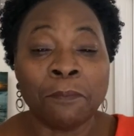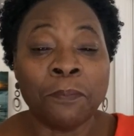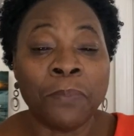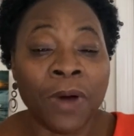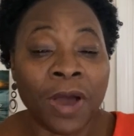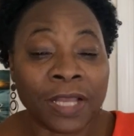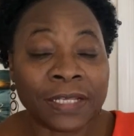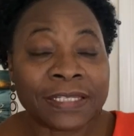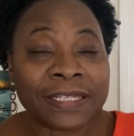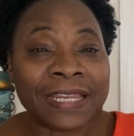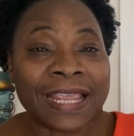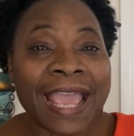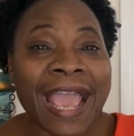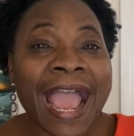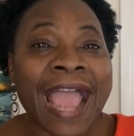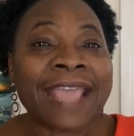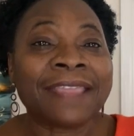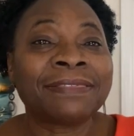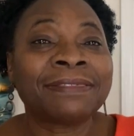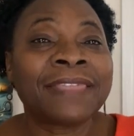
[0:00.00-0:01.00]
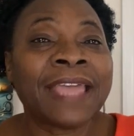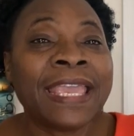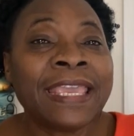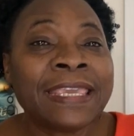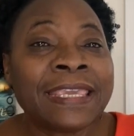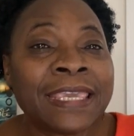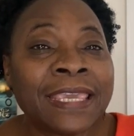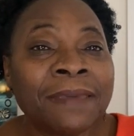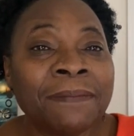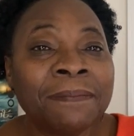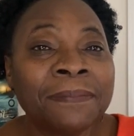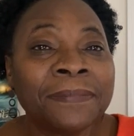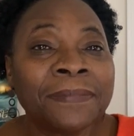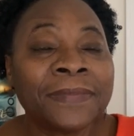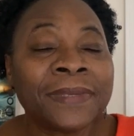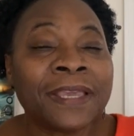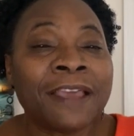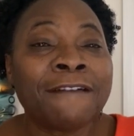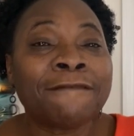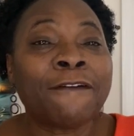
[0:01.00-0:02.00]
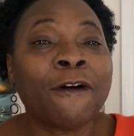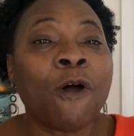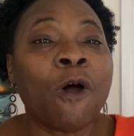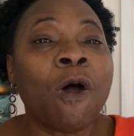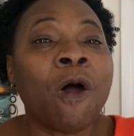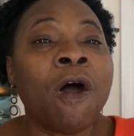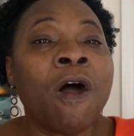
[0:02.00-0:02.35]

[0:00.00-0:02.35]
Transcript: But I thank Him for